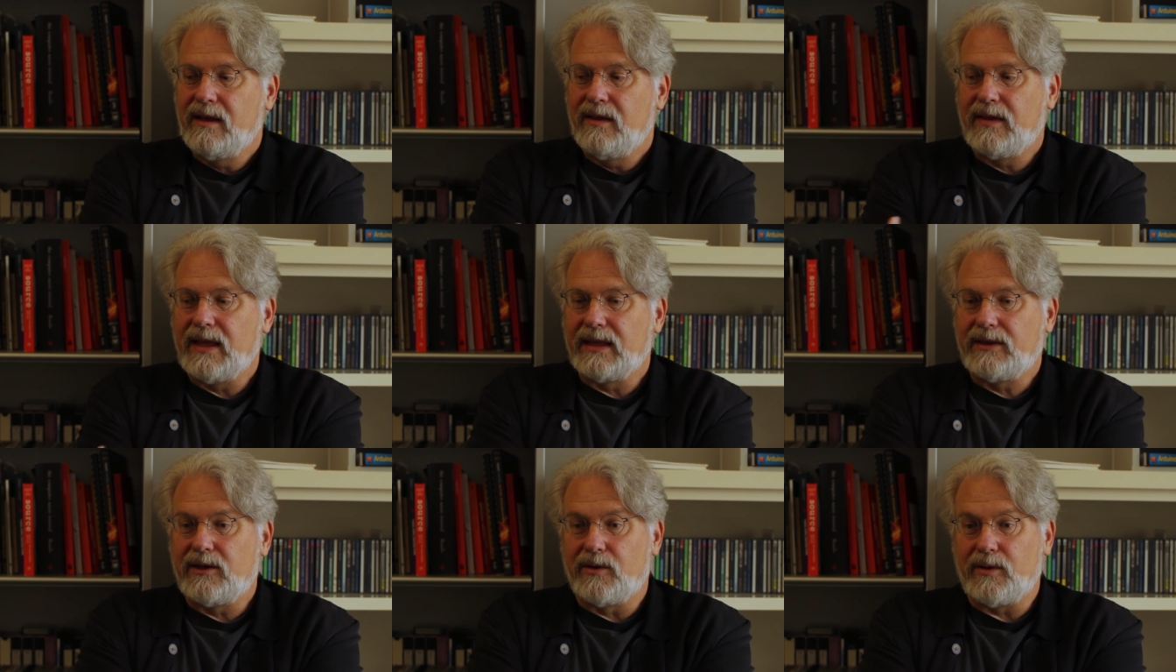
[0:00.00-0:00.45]

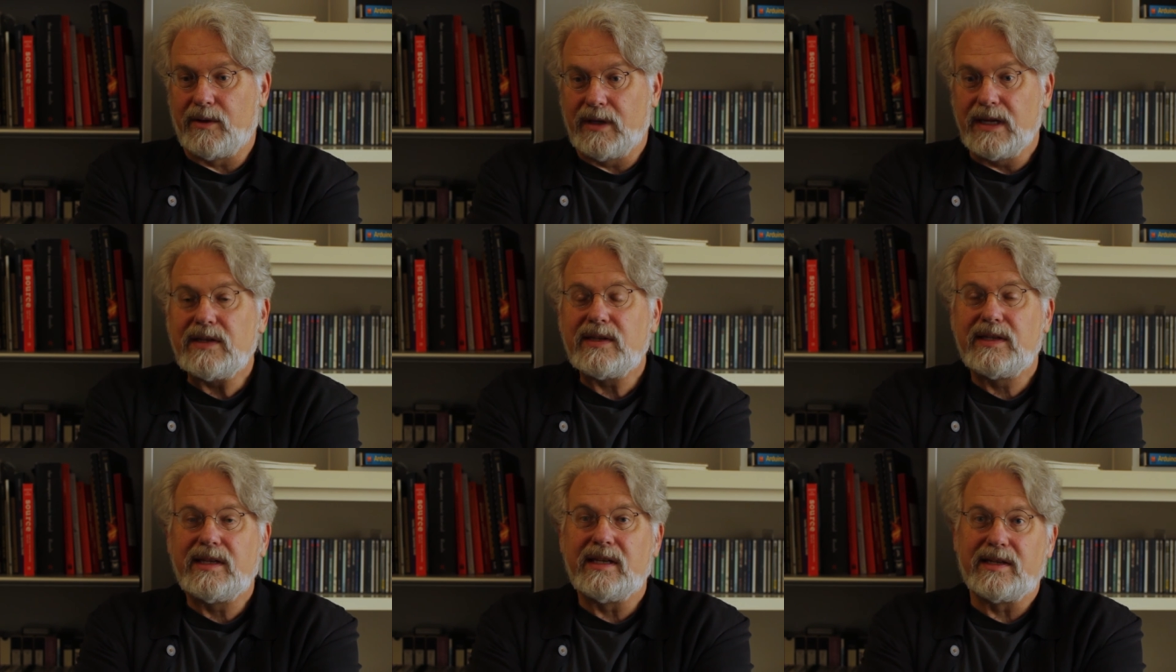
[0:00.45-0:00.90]
that there
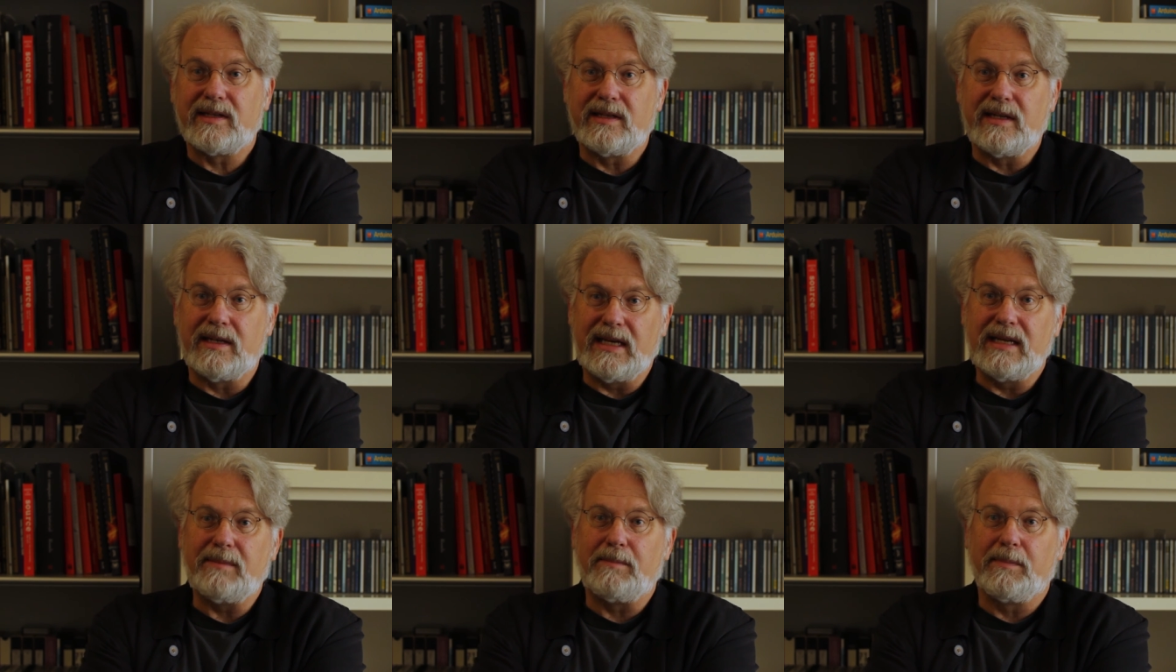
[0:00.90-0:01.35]
is this
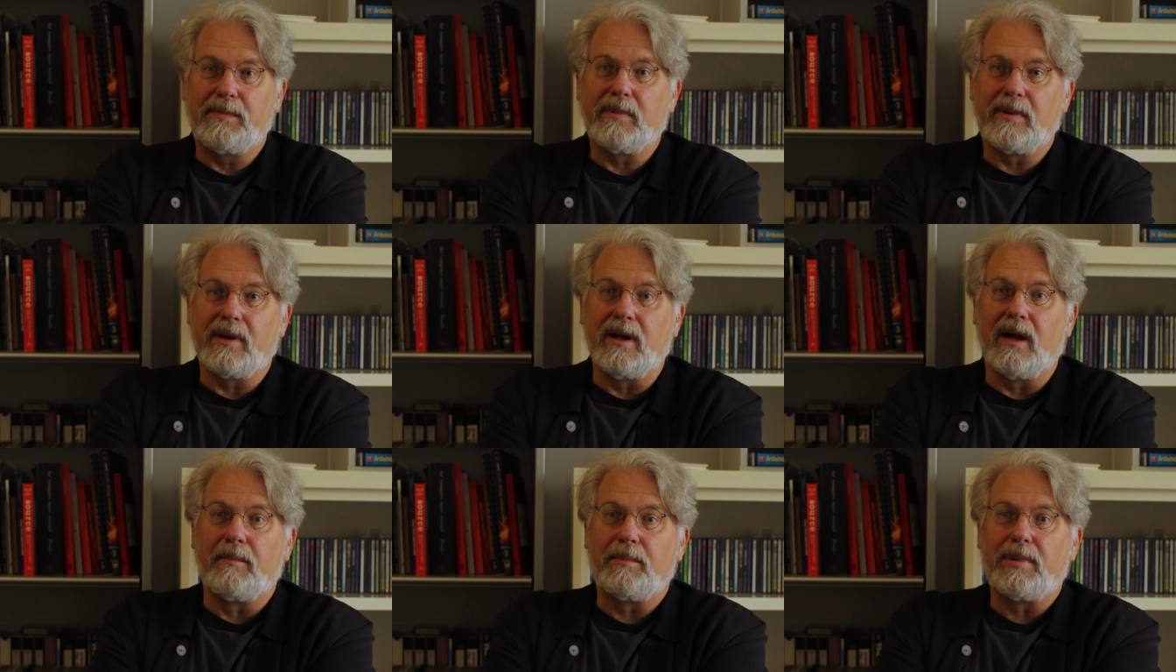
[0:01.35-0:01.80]
deep
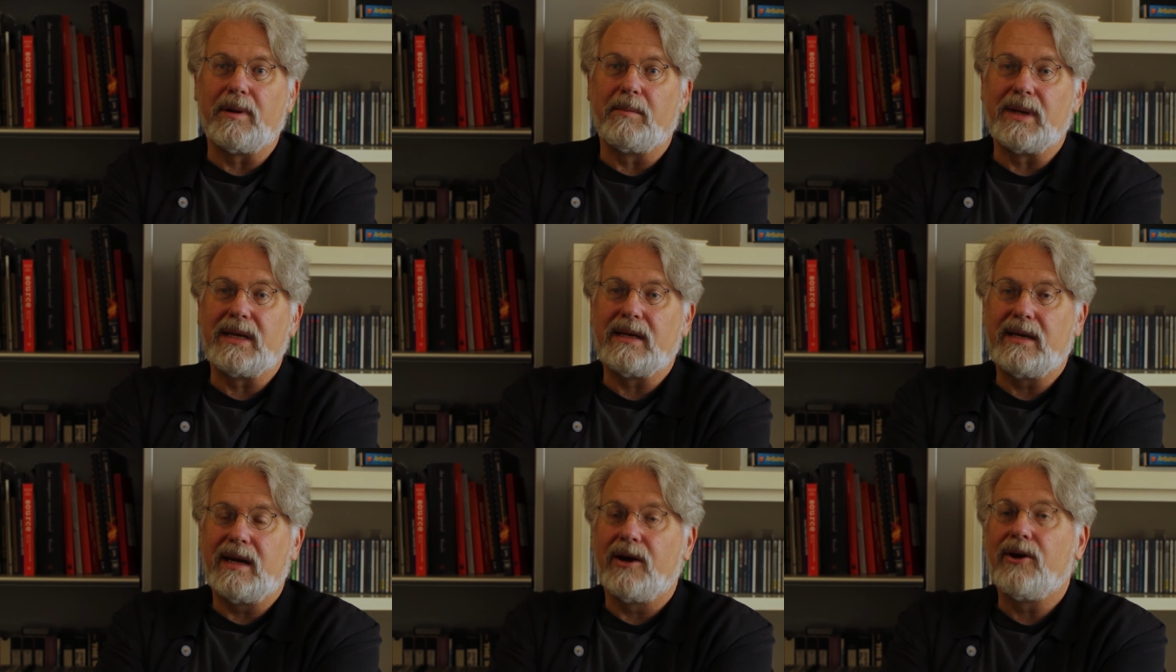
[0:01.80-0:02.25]

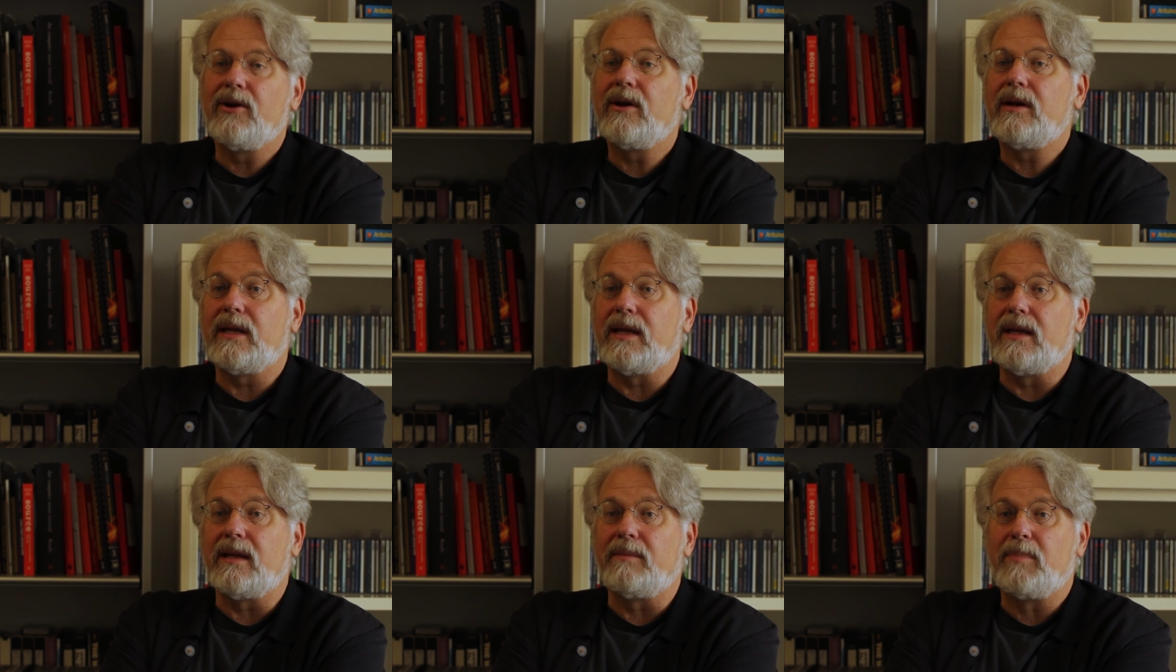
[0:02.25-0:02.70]

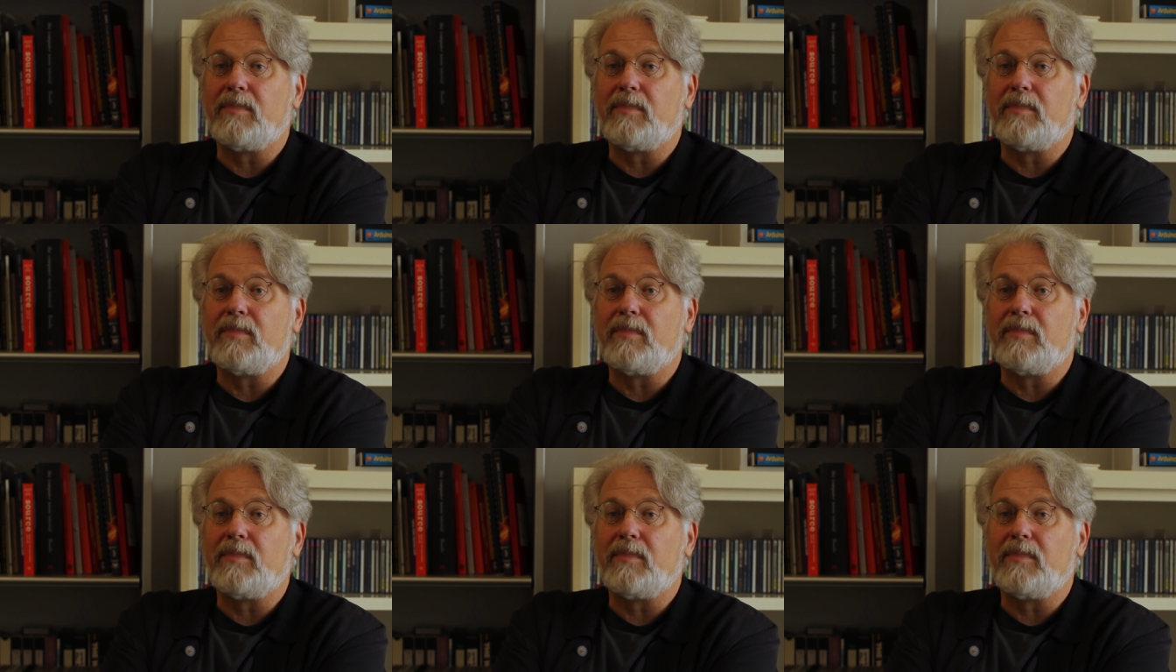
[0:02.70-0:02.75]
complementarity